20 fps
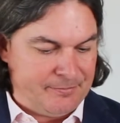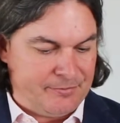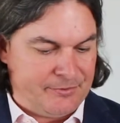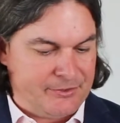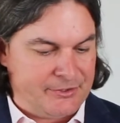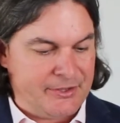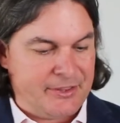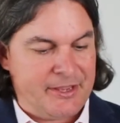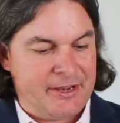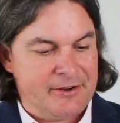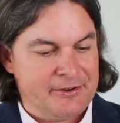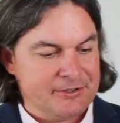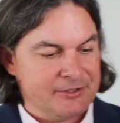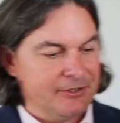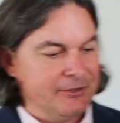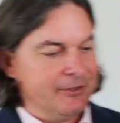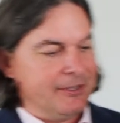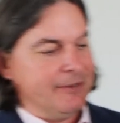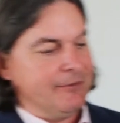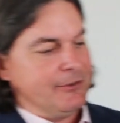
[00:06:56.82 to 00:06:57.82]
so they
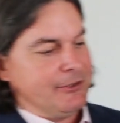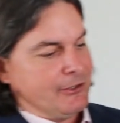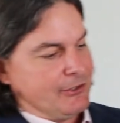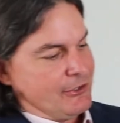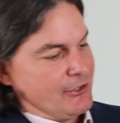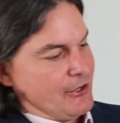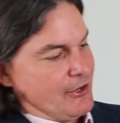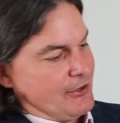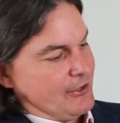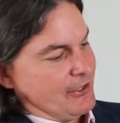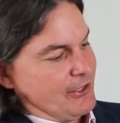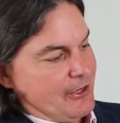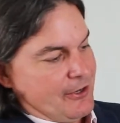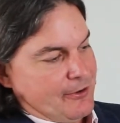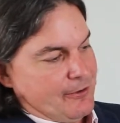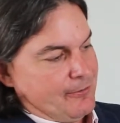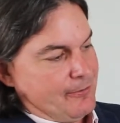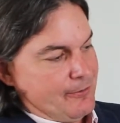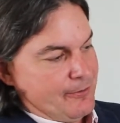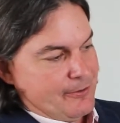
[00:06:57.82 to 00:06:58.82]
also give us charts
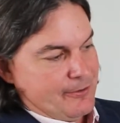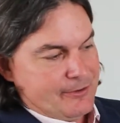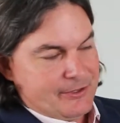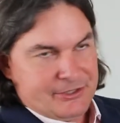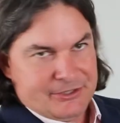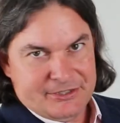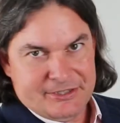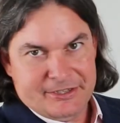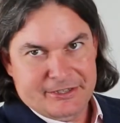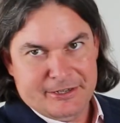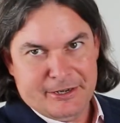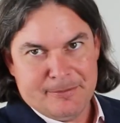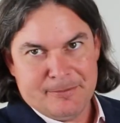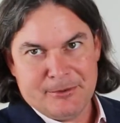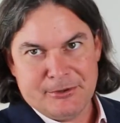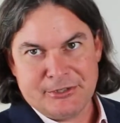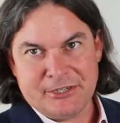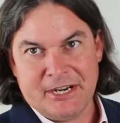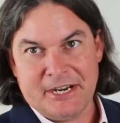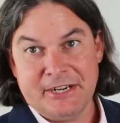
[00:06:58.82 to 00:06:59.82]
here for just the
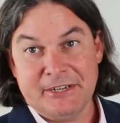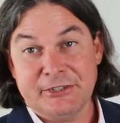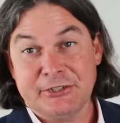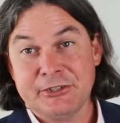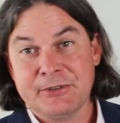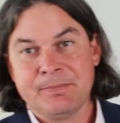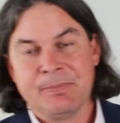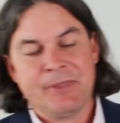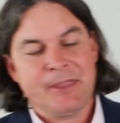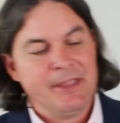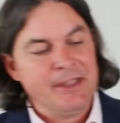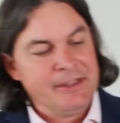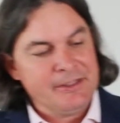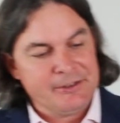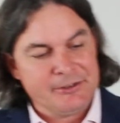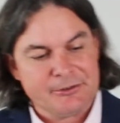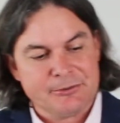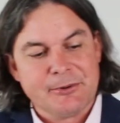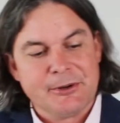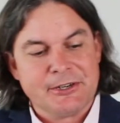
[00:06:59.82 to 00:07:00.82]
number change.
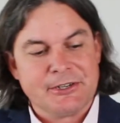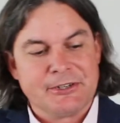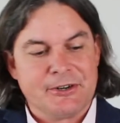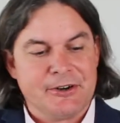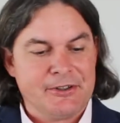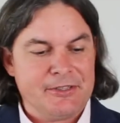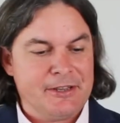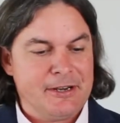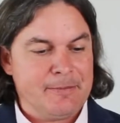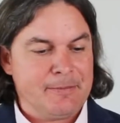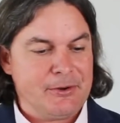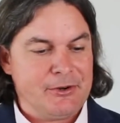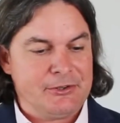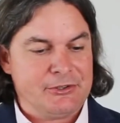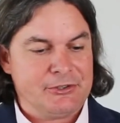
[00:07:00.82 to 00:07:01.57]
There's one chart that I'm going to